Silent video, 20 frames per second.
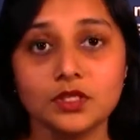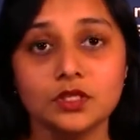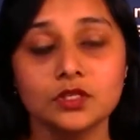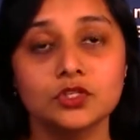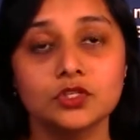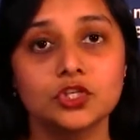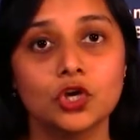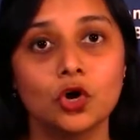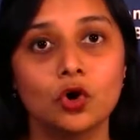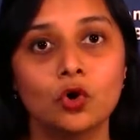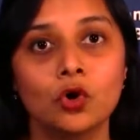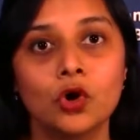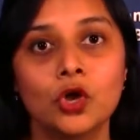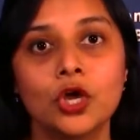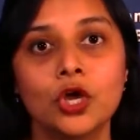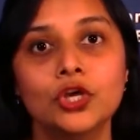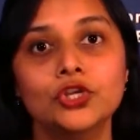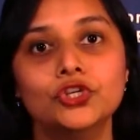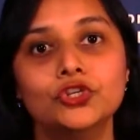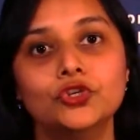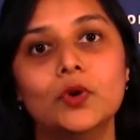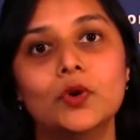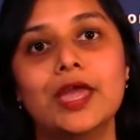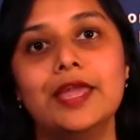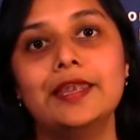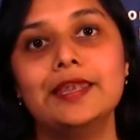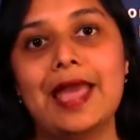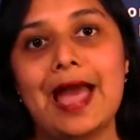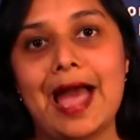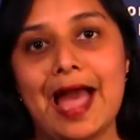So to
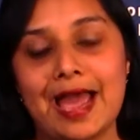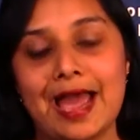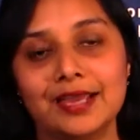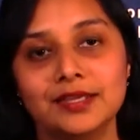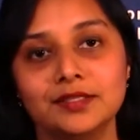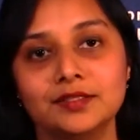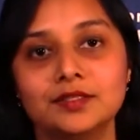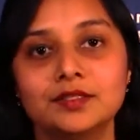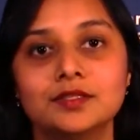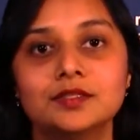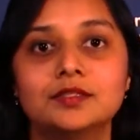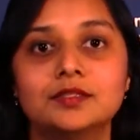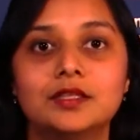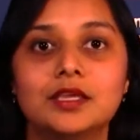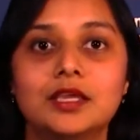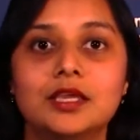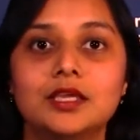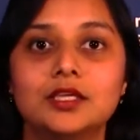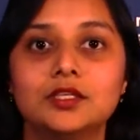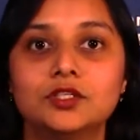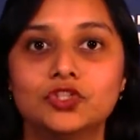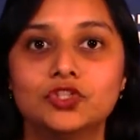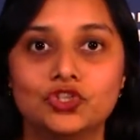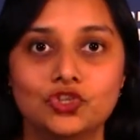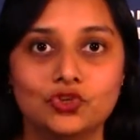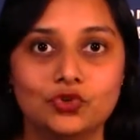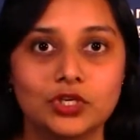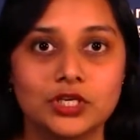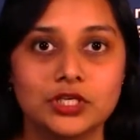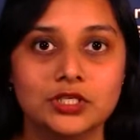enhance the
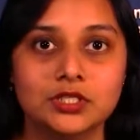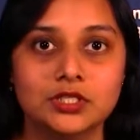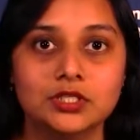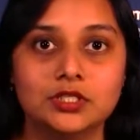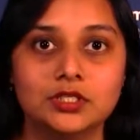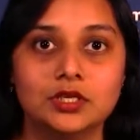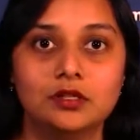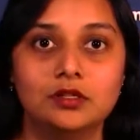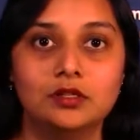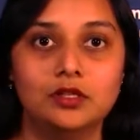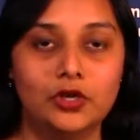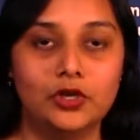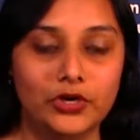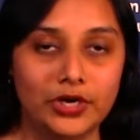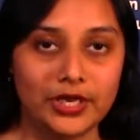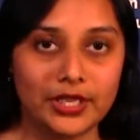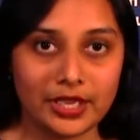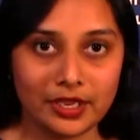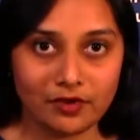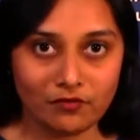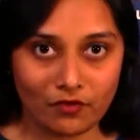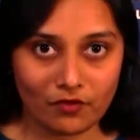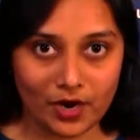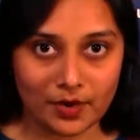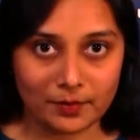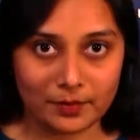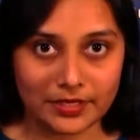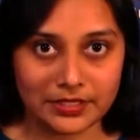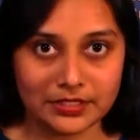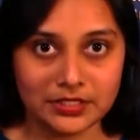student learning
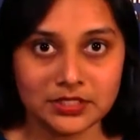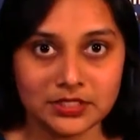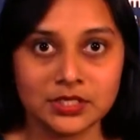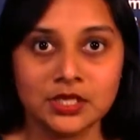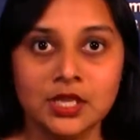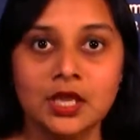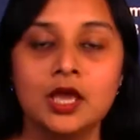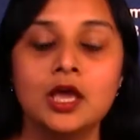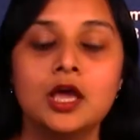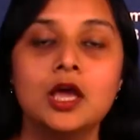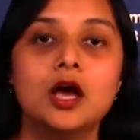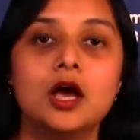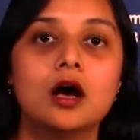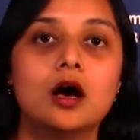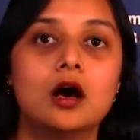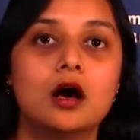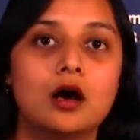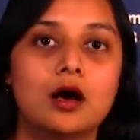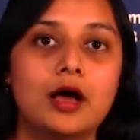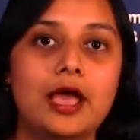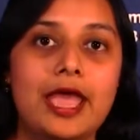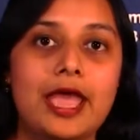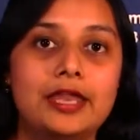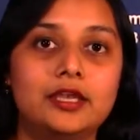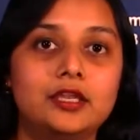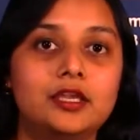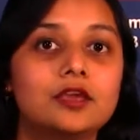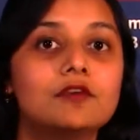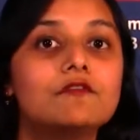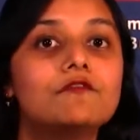environment
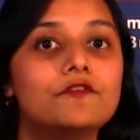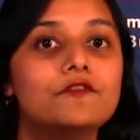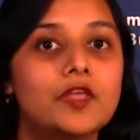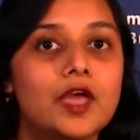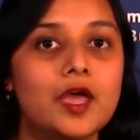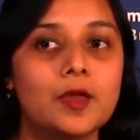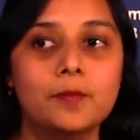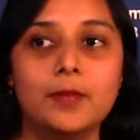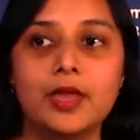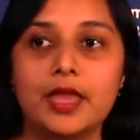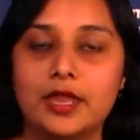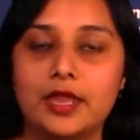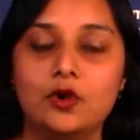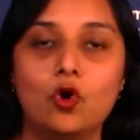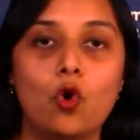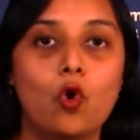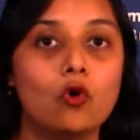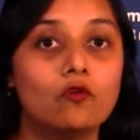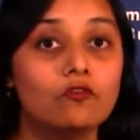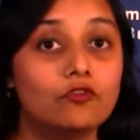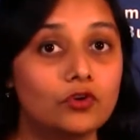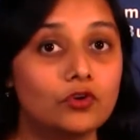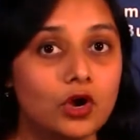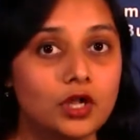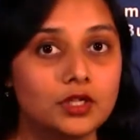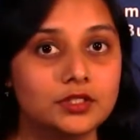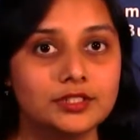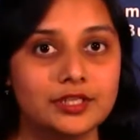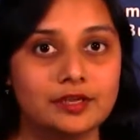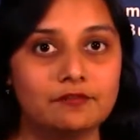and give them an
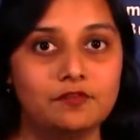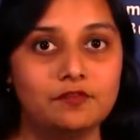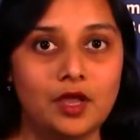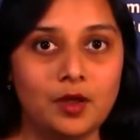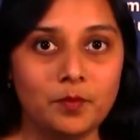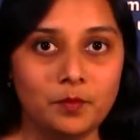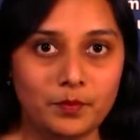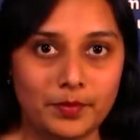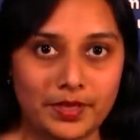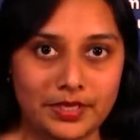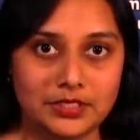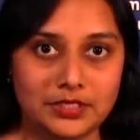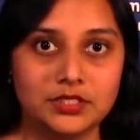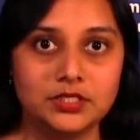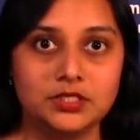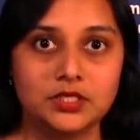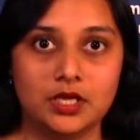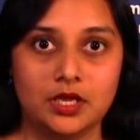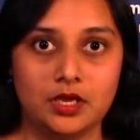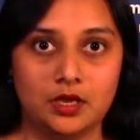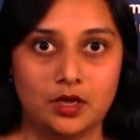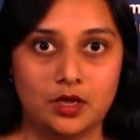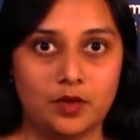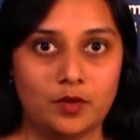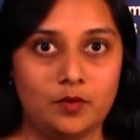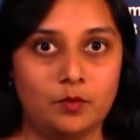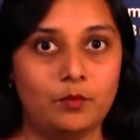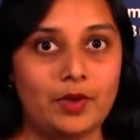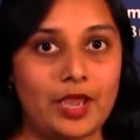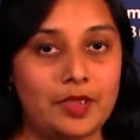overall development
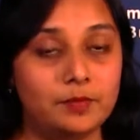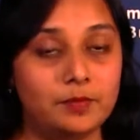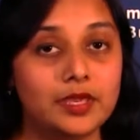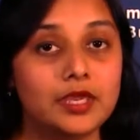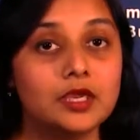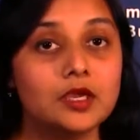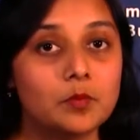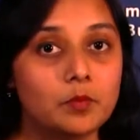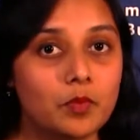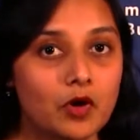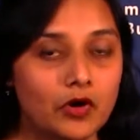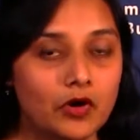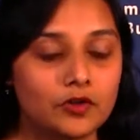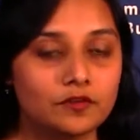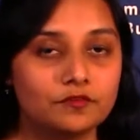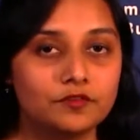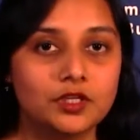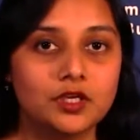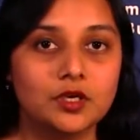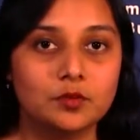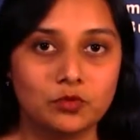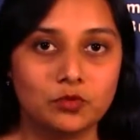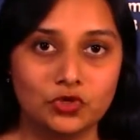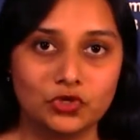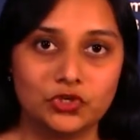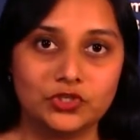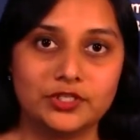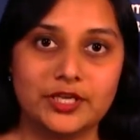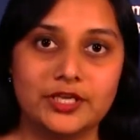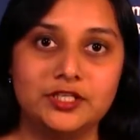by being a part of the
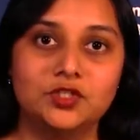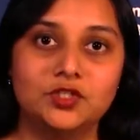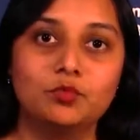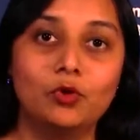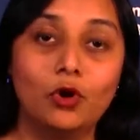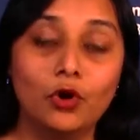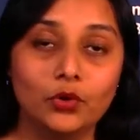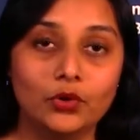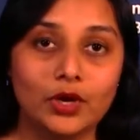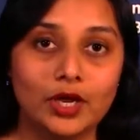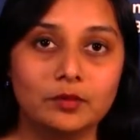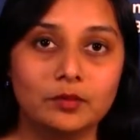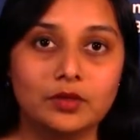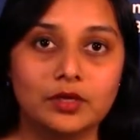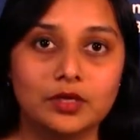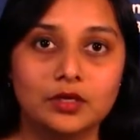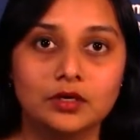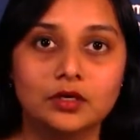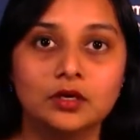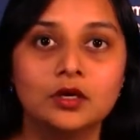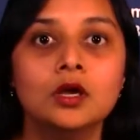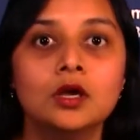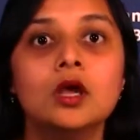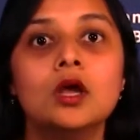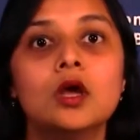computer science program here,